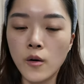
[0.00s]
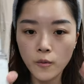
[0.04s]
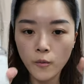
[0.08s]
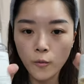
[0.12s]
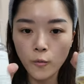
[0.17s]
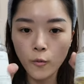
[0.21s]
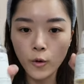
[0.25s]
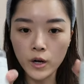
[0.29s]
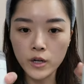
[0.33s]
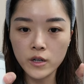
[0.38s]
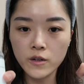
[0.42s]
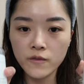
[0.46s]

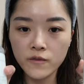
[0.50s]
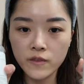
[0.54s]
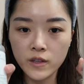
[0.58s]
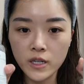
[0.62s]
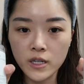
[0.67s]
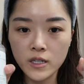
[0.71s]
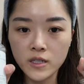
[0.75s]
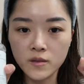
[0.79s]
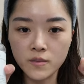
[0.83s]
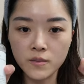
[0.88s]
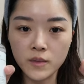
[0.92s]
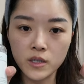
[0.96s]
one of
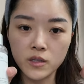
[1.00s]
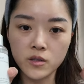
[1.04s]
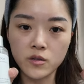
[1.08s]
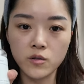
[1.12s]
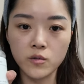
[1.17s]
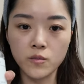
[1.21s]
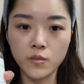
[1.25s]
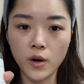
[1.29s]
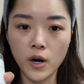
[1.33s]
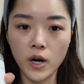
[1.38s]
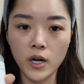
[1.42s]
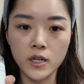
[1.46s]
these
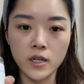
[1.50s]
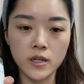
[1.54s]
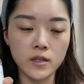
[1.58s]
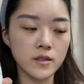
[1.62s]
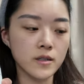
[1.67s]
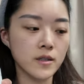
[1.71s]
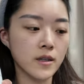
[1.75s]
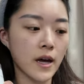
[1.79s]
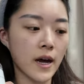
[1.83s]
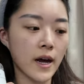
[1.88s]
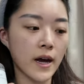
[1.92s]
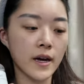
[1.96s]
Mixoon
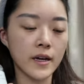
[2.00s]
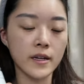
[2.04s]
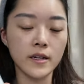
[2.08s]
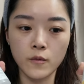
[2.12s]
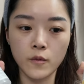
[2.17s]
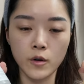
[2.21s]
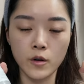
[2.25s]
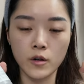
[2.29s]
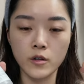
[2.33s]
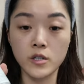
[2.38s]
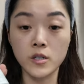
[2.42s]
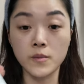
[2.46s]
products that
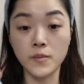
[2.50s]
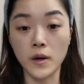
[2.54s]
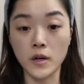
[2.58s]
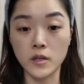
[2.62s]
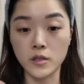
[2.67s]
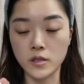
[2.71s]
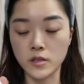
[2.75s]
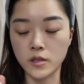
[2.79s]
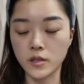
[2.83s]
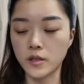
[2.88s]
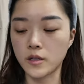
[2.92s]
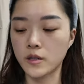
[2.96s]
were
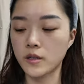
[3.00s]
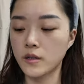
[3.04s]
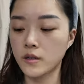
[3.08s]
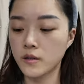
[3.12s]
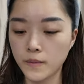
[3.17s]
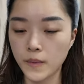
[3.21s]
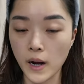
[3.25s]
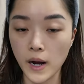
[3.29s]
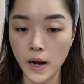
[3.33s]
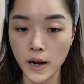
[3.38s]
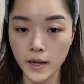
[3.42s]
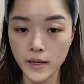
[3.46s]
sponsored
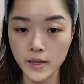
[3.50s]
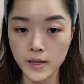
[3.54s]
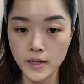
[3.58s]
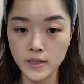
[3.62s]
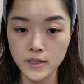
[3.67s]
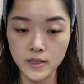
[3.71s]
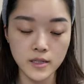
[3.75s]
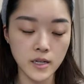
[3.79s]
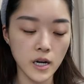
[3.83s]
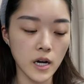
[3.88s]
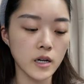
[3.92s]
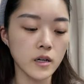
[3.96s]
by
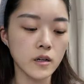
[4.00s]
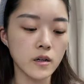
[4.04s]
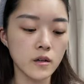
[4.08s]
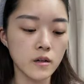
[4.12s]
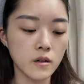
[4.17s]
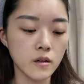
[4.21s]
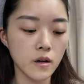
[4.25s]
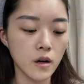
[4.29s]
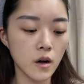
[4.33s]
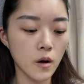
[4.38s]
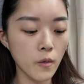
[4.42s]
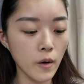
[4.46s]

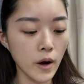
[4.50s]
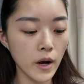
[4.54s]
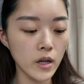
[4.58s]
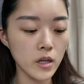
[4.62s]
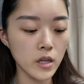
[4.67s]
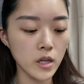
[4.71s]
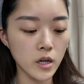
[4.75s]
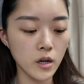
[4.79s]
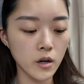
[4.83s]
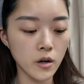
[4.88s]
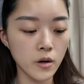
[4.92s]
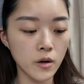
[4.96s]
YesStyle a while
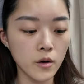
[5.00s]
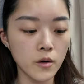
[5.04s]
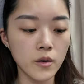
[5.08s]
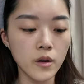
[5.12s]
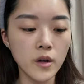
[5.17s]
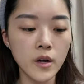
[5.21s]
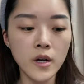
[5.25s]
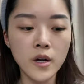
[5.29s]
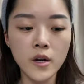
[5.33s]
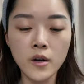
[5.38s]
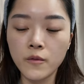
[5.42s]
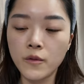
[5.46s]
ago,
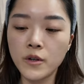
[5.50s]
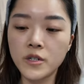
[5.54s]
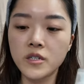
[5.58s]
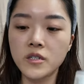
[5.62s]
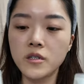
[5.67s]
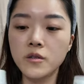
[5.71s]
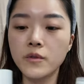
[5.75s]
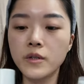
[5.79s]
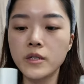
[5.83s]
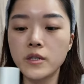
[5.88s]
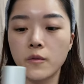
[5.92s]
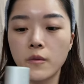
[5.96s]
which is
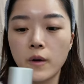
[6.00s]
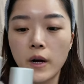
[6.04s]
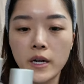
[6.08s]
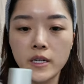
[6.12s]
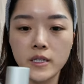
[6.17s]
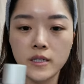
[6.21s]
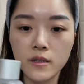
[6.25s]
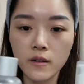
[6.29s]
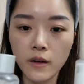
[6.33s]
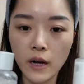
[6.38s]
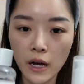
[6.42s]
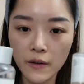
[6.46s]
the reason why I
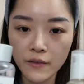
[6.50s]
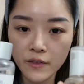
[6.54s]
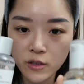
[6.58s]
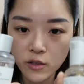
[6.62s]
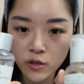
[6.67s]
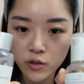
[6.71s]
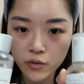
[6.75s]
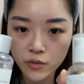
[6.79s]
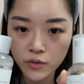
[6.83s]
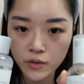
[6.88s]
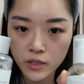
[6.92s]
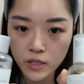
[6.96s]
still haven't
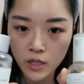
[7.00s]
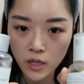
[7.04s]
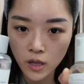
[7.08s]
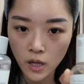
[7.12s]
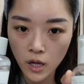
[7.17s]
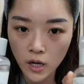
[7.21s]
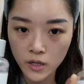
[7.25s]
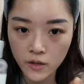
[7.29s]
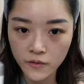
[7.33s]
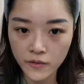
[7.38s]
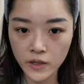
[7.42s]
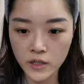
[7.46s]
used a
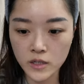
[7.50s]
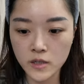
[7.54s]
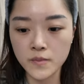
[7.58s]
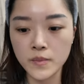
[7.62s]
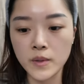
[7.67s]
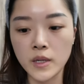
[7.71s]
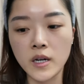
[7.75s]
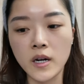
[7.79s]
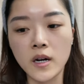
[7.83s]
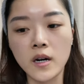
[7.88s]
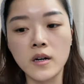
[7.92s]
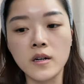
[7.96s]
lot of it, is
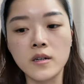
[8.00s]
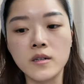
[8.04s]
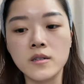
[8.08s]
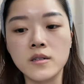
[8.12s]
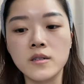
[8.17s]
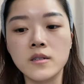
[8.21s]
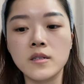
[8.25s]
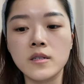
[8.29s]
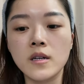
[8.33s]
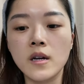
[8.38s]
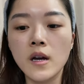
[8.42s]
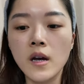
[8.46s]

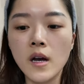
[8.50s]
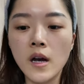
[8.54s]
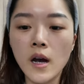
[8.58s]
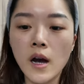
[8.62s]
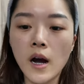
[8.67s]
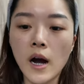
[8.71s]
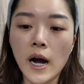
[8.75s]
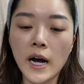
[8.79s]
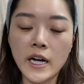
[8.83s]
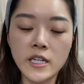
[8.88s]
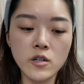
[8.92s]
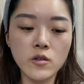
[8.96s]
because
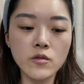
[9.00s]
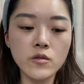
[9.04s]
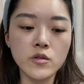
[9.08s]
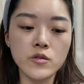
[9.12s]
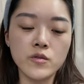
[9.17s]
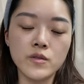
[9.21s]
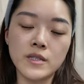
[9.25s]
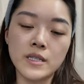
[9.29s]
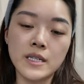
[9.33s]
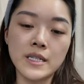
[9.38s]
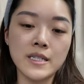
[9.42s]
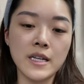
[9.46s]
I don't
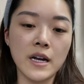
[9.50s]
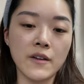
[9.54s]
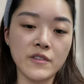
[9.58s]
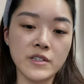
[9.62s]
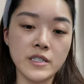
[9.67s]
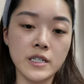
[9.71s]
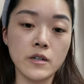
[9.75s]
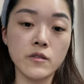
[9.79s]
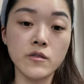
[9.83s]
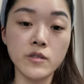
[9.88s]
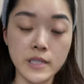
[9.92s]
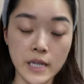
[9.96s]
use these every
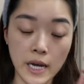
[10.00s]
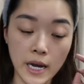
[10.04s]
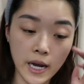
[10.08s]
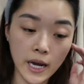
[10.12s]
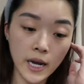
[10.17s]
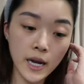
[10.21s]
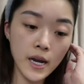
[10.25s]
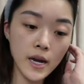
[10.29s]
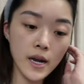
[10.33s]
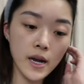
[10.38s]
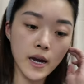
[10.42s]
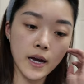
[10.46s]
single
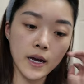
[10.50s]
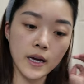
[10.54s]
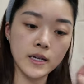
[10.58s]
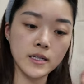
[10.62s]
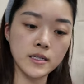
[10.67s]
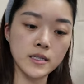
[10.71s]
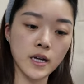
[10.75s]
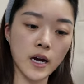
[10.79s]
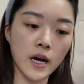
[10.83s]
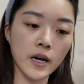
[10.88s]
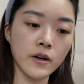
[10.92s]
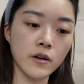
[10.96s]
day,
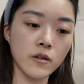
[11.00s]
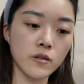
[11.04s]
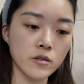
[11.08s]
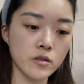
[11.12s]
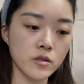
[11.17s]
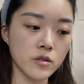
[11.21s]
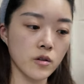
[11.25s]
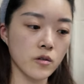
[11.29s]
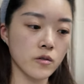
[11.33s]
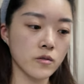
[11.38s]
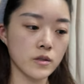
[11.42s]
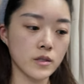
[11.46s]
and I
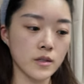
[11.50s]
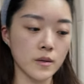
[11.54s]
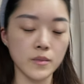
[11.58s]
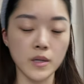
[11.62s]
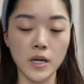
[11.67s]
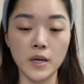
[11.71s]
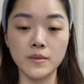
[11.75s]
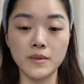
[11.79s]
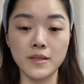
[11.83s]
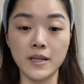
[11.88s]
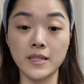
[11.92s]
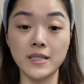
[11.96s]
also
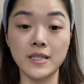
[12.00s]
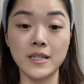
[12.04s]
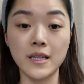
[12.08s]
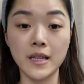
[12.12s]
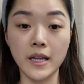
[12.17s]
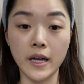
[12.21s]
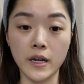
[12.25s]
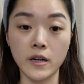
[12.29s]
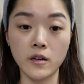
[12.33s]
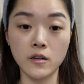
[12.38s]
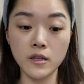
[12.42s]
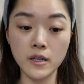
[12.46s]
sometimes like to
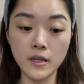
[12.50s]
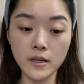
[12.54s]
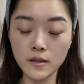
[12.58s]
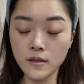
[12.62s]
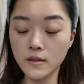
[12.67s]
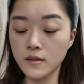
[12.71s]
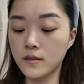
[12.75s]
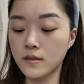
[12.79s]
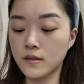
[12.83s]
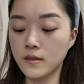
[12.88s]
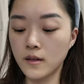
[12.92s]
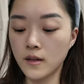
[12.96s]
layer
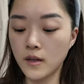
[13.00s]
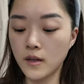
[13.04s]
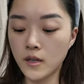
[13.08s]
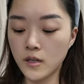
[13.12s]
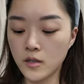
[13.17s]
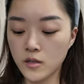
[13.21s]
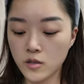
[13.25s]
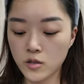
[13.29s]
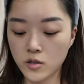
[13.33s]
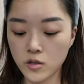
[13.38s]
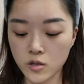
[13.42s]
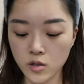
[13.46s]
these.
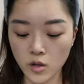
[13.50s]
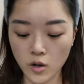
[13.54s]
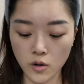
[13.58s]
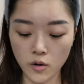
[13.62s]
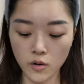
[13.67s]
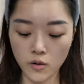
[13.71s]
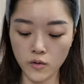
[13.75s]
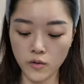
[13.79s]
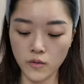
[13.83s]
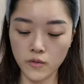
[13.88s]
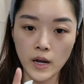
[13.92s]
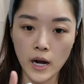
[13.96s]

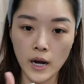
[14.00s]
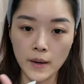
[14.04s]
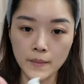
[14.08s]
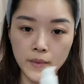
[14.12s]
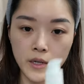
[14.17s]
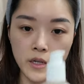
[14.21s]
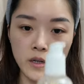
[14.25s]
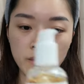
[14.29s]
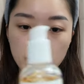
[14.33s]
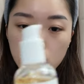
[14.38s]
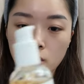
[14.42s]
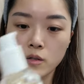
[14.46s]
So I'm
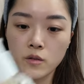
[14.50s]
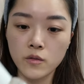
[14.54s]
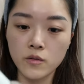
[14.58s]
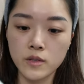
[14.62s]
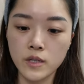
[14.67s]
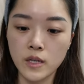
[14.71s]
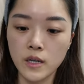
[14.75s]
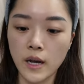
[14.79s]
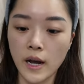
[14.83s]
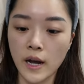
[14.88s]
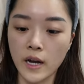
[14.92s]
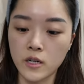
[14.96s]
gonna be
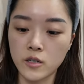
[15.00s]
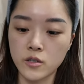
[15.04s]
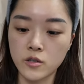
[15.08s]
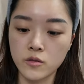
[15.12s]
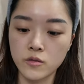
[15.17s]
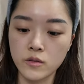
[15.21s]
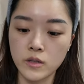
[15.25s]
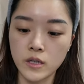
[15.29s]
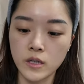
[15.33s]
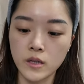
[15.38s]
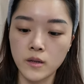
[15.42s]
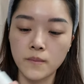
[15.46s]
using
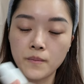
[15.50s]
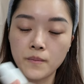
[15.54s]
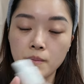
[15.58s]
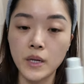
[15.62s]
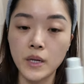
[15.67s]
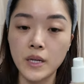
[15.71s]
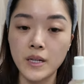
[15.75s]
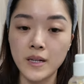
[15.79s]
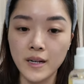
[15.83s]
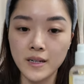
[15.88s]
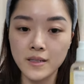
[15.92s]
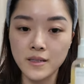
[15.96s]
actually the
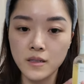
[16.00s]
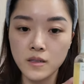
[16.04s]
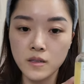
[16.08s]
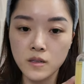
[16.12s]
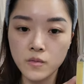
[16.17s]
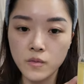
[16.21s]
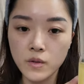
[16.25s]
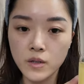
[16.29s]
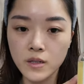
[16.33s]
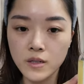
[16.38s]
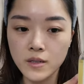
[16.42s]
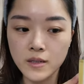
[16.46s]
bean essence
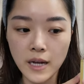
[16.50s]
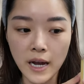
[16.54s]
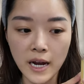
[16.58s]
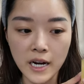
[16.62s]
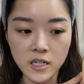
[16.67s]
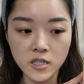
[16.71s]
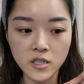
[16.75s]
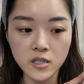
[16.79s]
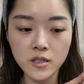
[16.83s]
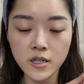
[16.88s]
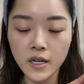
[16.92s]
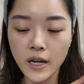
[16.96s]
one. Is
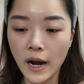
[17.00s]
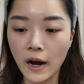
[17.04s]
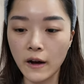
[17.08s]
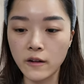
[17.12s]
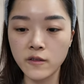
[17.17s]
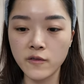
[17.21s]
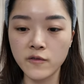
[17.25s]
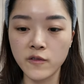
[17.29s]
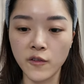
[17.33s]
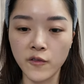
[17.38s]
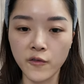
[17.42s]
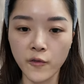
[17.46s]
actually out
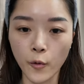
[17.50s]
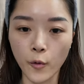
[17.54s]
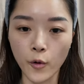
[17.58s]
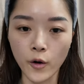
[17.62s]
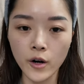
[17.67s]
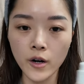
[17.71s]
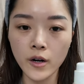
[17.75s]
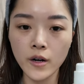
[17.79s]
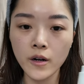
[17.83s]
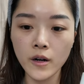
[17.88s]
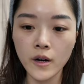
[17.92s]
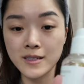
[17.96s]
of the
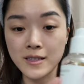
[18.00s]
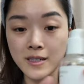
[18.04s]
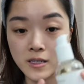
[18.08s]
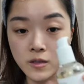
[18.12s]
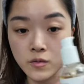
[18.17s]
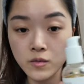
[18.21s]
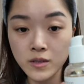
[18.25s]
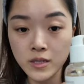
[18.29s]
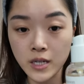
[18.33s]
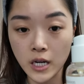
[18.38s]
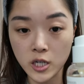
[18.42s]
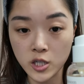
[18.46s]
four, this
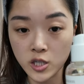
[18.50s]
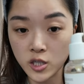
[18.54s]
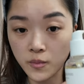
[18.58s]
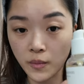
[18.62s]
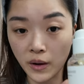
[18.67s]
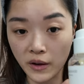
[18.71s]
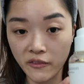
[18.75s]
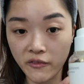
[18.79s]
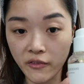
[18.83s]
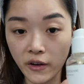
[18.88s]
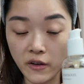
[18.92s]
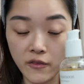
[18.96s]
one's actually
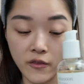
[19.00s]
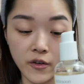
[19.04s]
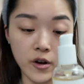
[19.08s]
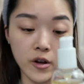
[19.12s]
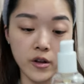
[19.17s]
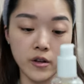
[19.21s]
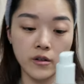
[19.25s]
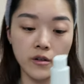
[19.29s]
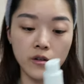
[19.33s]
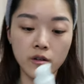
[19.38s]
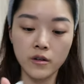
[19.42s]
my favorite.